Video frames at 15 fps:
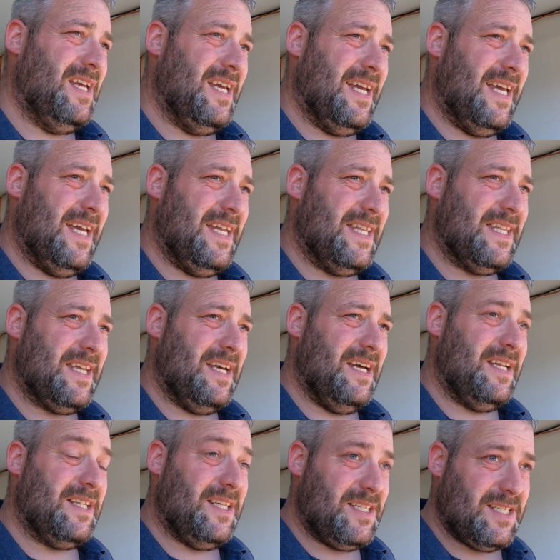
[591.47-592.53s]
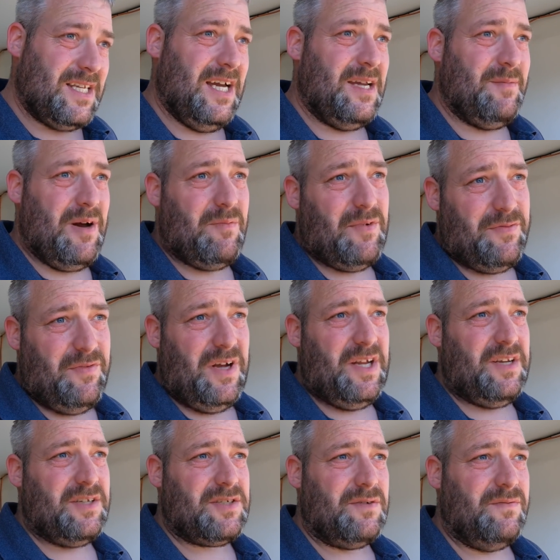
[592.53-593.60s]
And this came up, we found
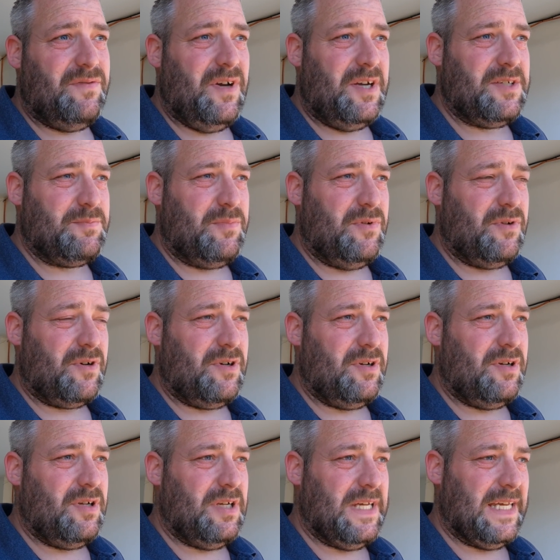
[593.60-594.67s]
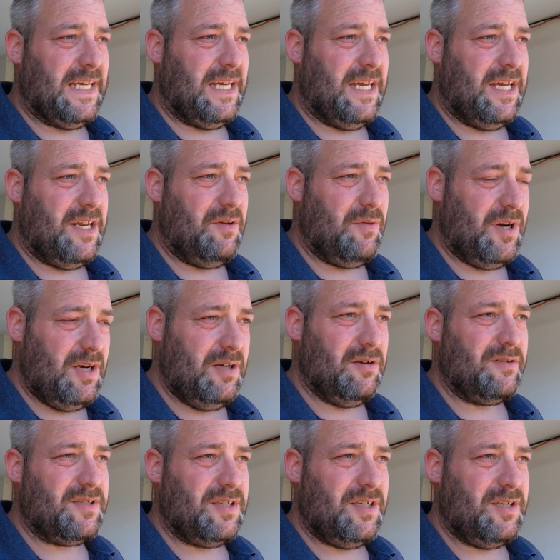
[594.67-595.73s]
this on Facebook and I went and
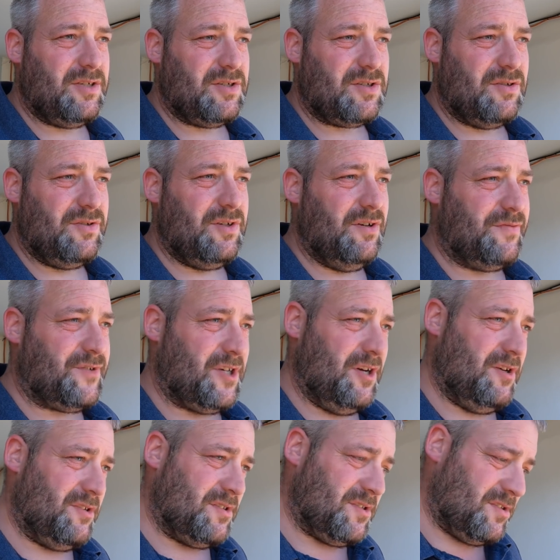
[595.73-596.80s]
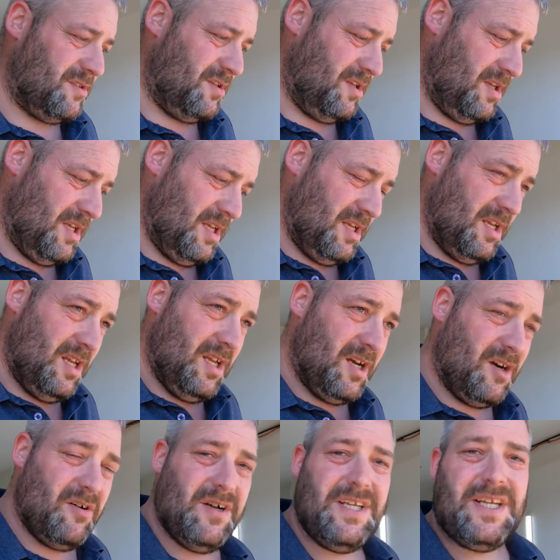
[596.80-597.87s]
looked at it just on the off chance.
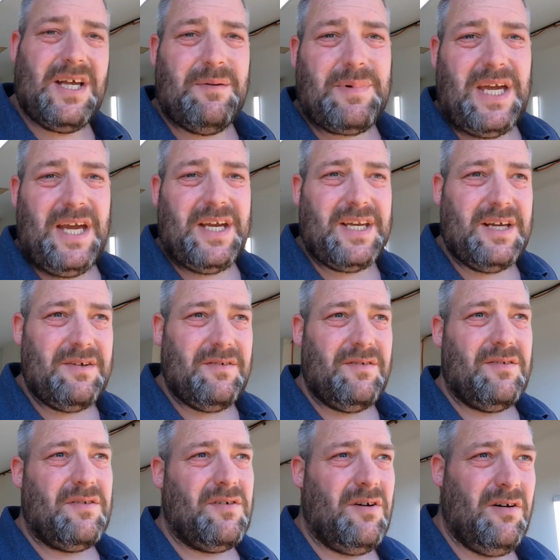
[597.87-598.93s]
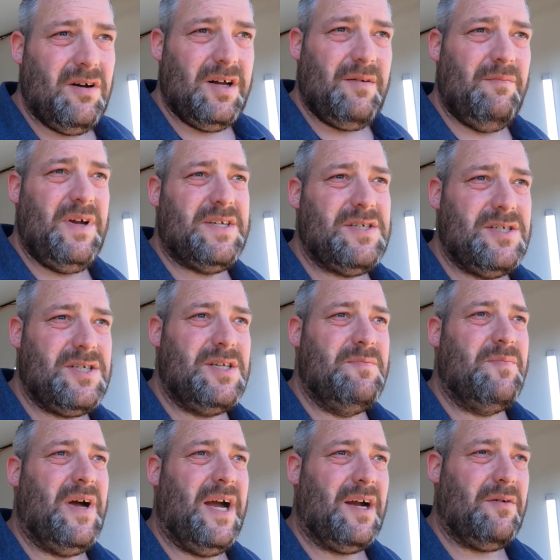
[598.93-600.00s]
I ended up getting it I messaged him
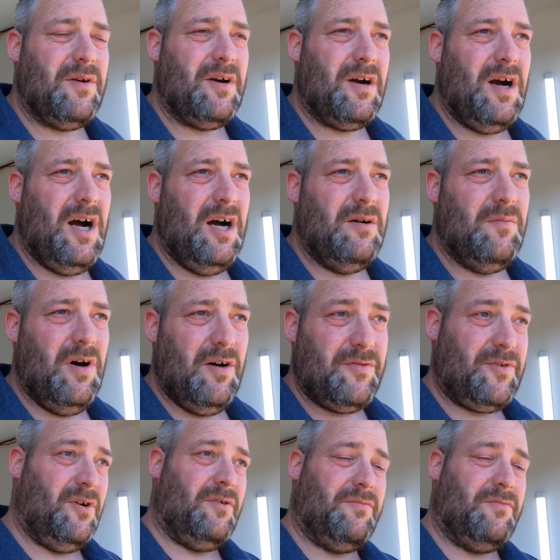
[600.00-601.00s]
back when I got home after I'd